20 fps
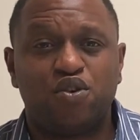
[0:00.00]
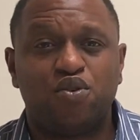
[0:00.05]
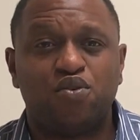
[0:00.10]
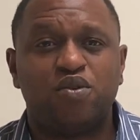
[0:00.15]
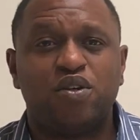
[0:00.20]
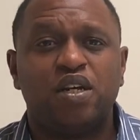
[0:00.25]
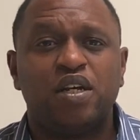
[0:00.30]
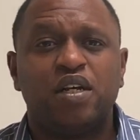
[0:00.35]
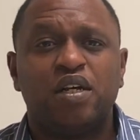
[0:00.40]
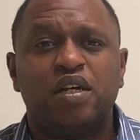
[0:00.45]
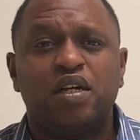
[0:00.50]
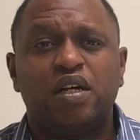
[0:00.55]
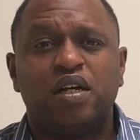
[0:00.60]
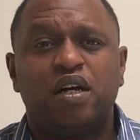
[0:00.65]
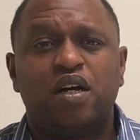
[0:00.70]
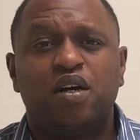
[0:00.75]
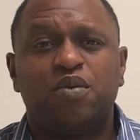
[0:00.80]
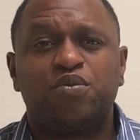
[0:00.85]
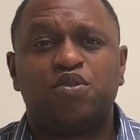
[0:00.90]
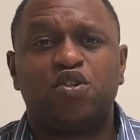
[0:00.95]
So you want to pay
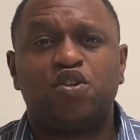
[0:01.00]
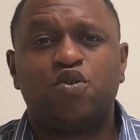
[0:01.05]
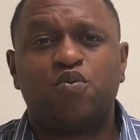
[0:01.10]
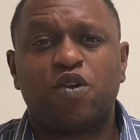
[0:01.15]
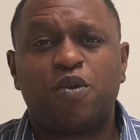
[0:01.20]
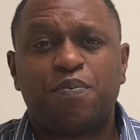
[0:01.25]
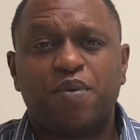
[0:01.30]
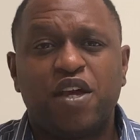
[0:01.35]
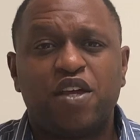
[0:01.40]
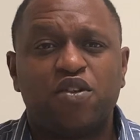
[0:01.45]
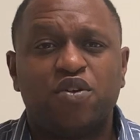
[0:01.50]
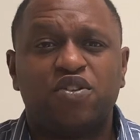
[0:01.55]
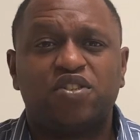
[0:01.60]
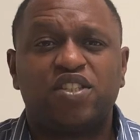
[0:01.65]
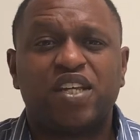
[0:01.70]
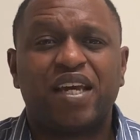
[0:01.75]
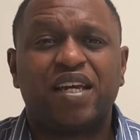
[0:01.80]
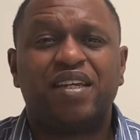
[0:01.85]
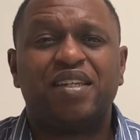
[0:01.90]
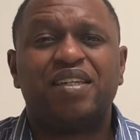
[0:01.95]
those secondly, and
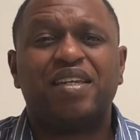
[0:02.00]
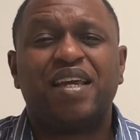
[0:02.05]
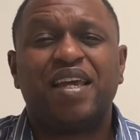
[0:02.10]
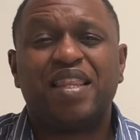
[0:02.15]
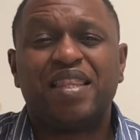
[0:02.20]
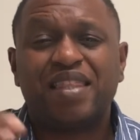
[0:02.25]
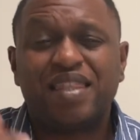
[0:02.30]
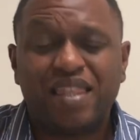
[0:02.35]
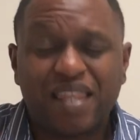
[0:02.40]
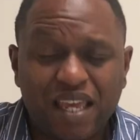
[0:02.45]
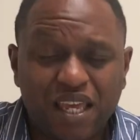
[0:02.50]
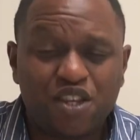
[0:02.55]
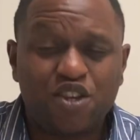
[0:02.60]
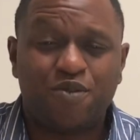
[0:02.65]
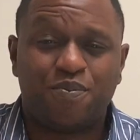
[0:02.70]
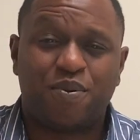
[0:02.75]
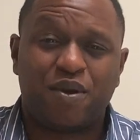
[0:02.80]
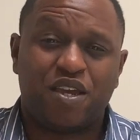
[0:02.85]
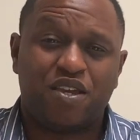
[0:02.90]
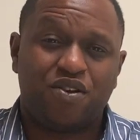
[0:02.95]
then you pay your
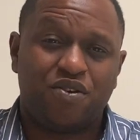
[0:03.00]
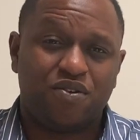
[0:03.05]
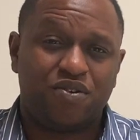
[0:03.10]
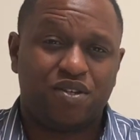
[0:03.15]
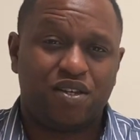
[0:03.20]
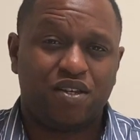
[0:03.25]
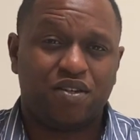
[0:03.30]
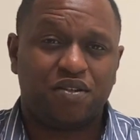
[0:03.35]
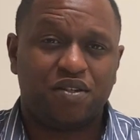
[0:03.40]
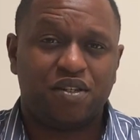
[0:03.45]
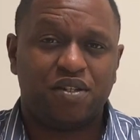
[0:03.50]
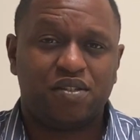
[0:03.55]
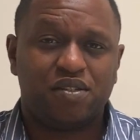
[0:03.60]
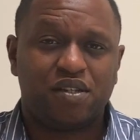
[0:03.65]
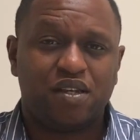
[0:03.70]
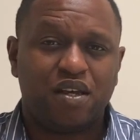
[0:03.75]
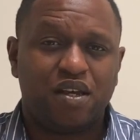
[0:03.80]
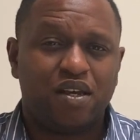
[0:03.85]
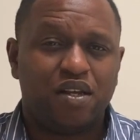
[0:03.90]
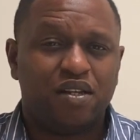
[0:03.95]
utilities. So
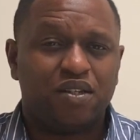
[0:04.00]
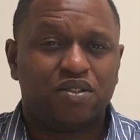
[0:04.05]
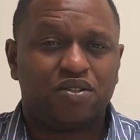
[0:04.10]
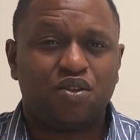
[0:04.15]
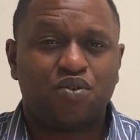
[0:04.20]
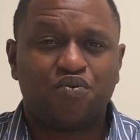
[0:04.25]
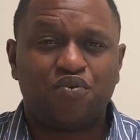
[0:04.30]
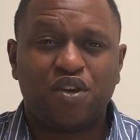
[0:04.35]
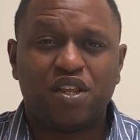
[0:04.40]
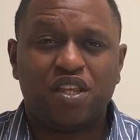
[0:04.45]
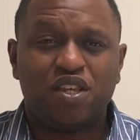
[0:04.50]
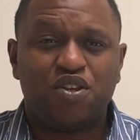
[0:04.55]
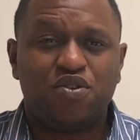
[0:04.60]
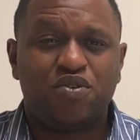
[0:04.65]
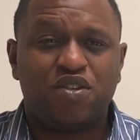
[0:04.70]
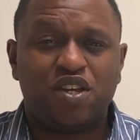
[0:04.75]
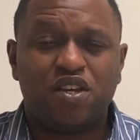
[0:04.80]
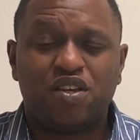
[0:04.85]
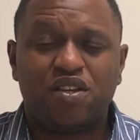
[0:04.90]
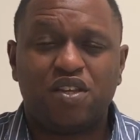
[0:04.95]
really, utilities and
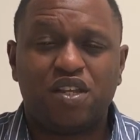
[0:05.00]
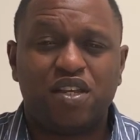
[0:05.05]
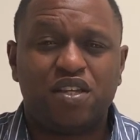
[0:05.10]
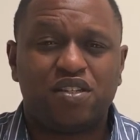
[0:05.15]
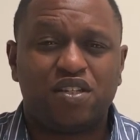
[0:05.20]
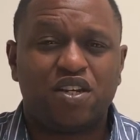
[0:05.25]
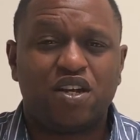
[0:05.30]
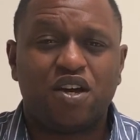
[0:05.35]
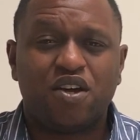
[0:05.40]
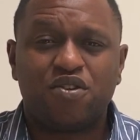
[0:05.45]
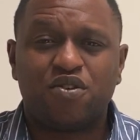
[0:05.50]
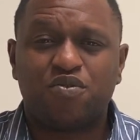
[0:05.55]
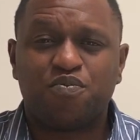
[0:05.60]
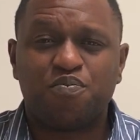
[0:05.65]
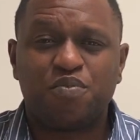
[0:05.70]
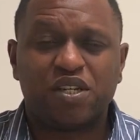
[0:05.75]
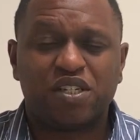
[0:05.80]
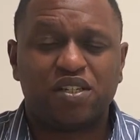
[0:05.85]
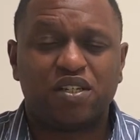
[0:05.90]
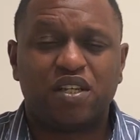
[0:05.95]
other miscellaneous
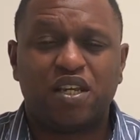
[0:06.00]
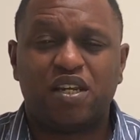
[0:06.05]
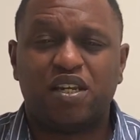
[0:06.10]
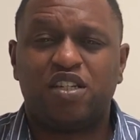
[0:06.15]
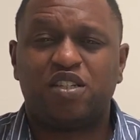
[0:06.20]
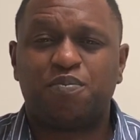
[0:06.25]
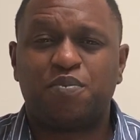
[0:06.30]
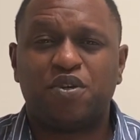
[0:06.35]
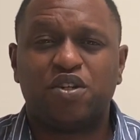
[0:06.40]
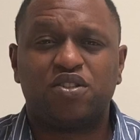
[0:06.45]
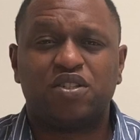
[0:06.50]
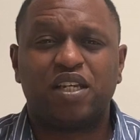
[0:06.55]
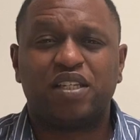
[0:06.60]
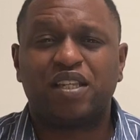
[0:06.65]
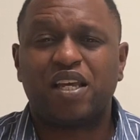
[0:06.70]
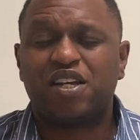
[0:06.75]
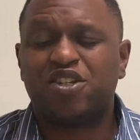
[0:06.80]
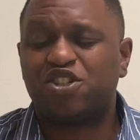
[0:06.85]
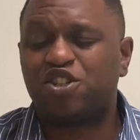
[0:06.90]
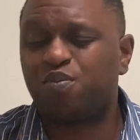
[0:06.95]
bills like that should be the
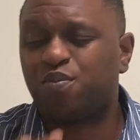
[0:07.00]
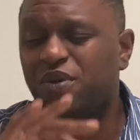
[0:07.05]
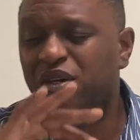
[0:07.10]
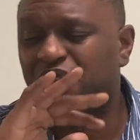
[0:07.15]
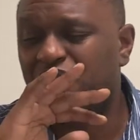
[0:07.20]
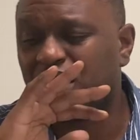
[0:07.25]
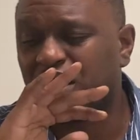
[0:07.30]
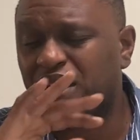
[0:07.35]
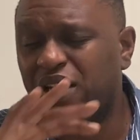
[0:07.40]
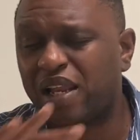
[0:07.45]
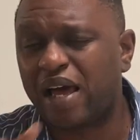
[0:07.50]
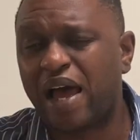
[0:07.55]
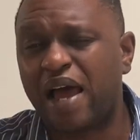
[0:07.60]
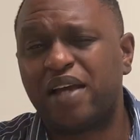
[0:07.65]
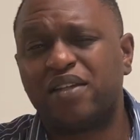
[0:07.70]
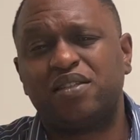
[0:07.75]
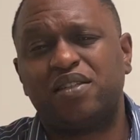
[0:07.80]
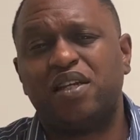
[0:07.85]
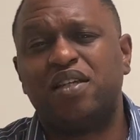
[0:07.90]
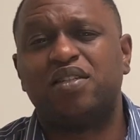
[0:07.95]
last things that we
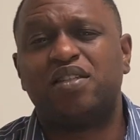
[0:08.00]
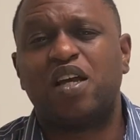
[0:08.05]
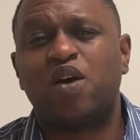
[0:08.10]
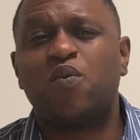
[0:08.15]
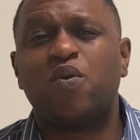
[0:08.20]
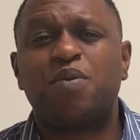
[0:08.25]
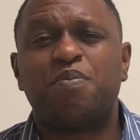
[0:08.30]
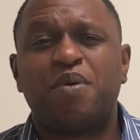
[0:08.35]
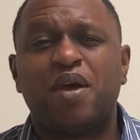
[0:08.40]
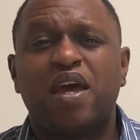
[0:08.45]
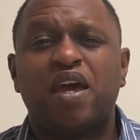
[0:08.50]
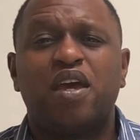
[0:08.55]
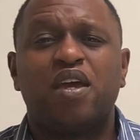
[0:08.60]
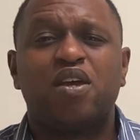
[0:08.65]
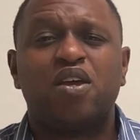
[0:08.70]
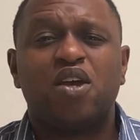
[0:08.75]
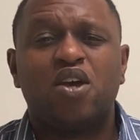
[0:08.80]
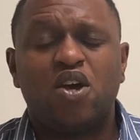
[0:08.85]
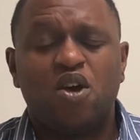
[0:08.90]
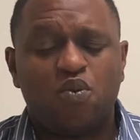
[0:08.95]
pay. We should
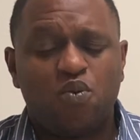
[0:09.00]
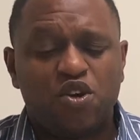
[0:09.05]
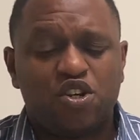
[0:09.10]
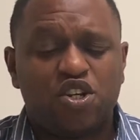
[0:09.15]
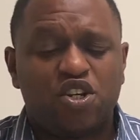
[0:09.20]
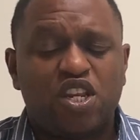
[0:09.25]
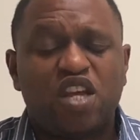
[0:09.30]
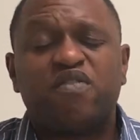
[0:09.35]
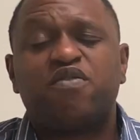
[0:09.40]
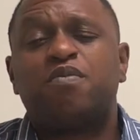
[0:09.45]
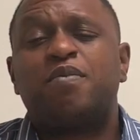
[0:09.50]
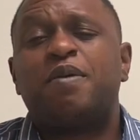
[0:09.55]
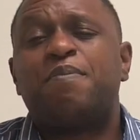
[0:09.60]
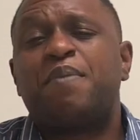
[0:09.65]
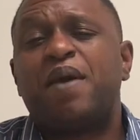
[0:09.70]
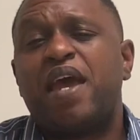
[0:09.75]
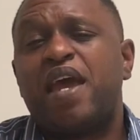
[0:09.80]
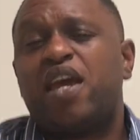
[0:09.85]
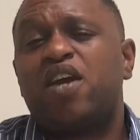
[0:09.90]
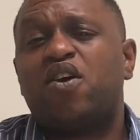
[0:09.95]
definitely be paying ourselves
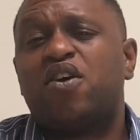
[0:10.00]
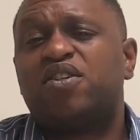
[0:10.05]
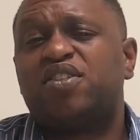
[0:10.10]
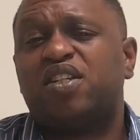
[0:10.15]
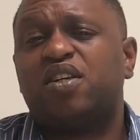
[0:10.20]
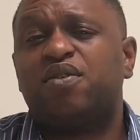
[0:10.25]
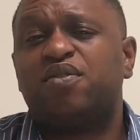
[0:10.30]
first,